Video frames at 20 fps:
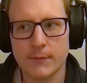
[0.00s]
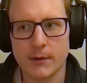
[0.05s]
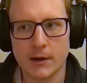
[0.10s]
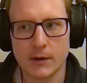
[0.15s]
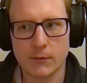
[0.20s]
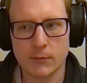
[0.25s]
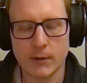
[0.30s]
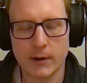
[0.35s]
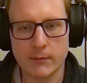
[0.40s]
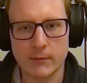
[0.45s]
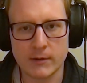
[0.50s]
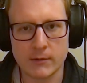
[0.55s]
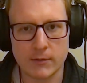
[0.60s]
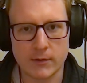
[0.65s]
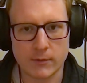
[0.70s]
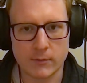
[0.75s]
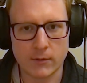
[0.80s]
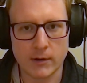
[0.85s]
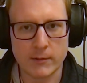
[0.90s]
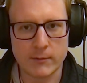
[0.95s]
But when
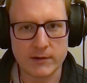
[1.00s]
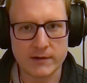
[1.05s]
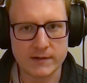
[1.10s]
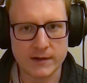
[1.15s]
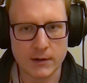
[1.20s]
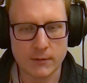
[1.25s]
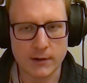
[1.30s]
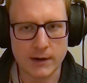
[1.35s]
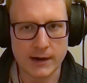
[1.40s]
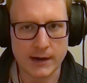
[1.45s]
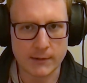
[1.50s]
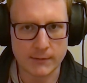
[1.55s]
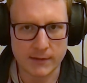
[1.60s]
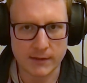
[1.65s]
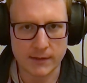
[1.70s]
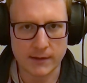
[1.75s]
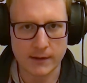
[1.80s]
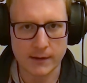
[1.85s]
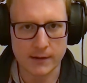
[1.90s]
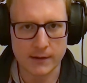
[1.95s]
we start working
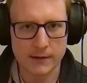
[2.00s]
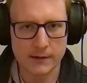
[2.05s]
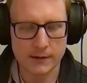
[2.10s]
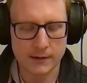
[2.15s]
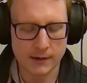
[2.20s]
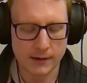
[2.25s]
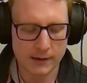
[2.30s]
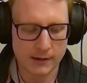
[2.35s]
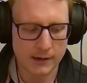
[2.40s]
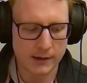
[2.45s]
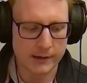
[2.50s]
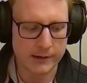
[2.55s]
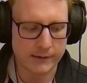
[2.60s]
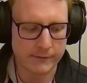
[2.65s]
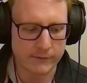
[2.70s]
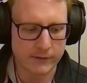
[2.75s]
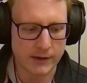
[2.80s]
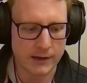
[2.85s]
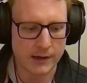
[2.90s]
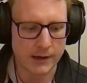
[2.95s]
with the kind
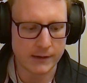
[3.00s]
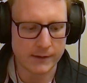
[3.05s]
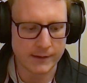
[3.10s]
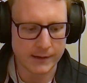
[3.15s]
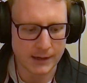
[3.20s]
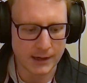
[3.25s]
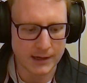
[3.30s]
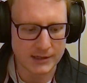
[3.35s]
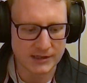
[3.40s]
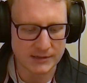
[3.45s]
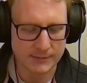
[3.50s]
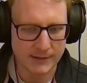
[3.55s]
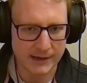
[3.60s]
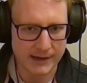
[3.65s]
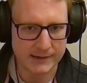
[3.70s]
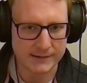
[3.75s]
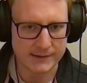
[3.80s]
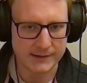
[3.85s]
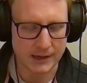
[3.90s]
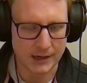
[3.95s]
of the larger
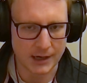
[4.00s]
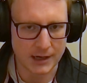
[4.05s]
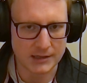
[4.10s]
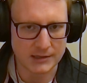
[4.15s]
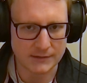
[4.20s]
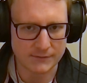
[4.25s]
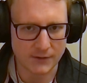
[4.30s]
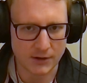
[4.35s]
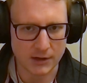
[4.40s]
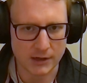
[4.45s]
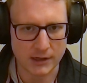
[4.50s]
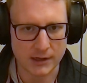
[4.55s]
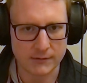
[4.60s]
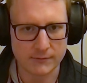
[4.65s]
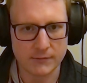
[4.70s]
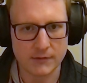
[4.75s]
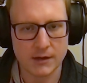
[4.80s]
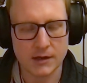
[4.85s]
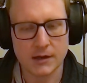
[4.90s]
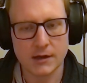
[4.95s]
players and the larger volume,